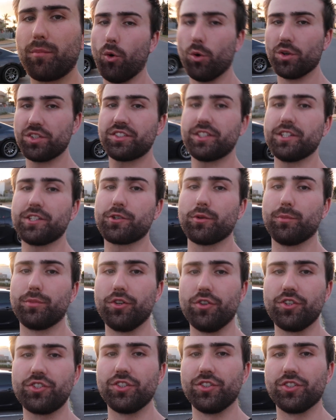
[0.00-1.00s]
force
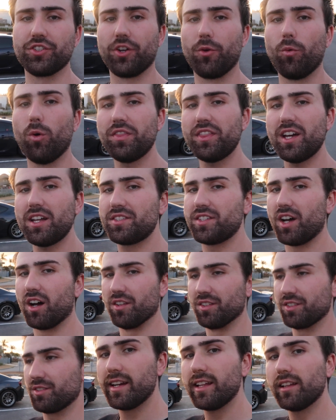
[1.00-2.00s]
distribution. So what that
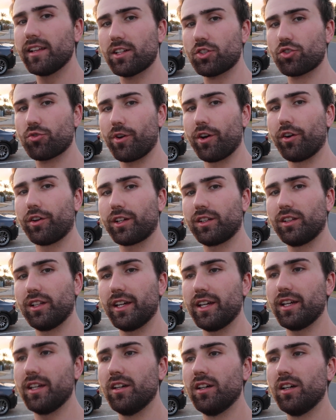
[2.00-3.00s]
does, it
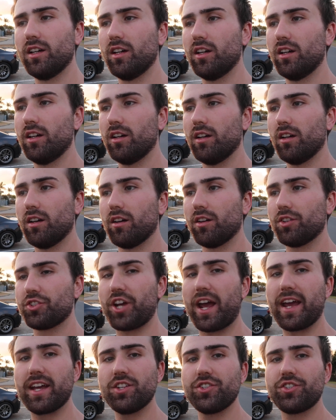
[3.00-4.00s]
electronically
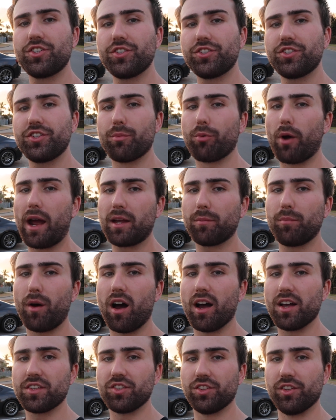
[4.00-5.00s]
changes your brake
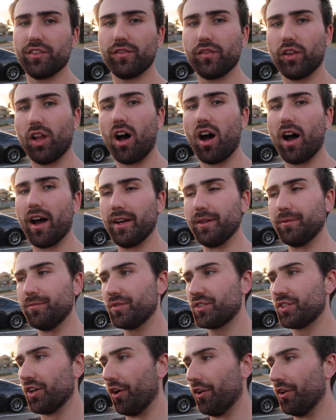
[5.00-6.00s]
bias on the fly.
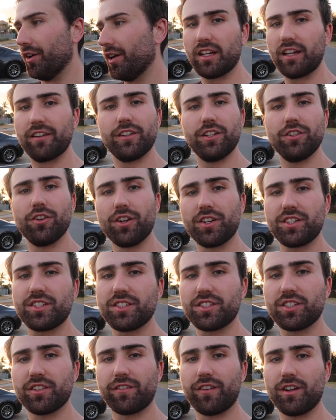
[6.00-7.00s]
So if it
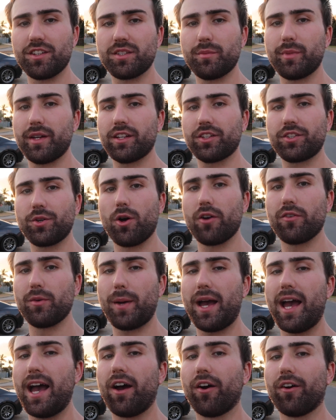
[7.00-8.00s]
notices the fronts are being too
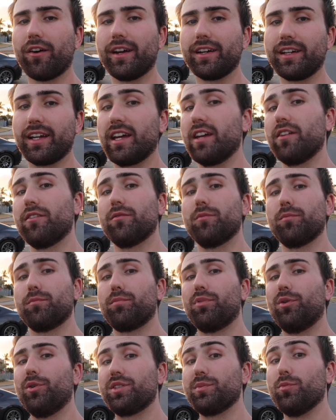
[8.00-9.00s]
overpowering, it
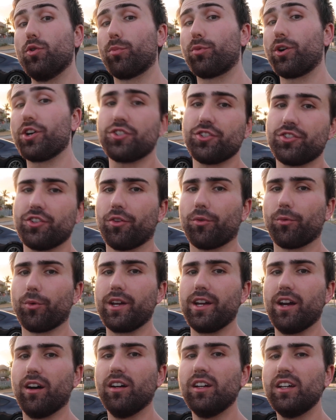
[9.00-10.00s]
puts more pressure to the
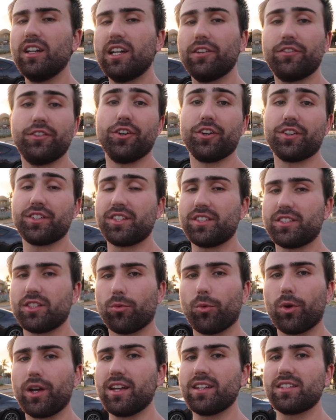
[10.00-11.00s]
rear. If it notices
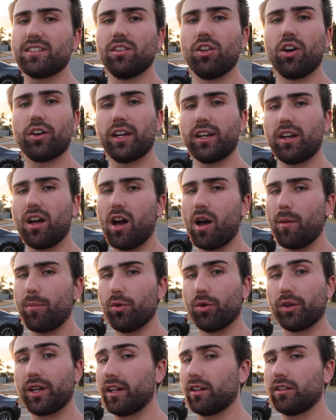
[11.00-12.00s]
the rears are locking up
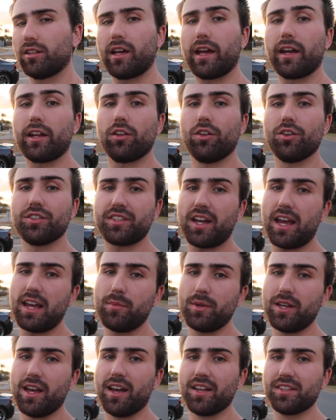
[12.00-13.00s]
or getting close to
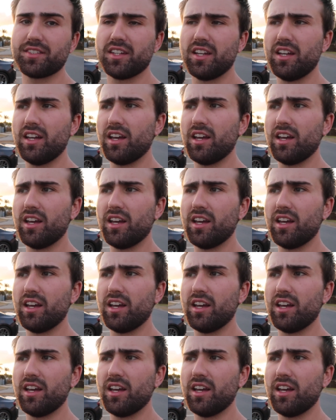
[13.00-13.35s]
ABS,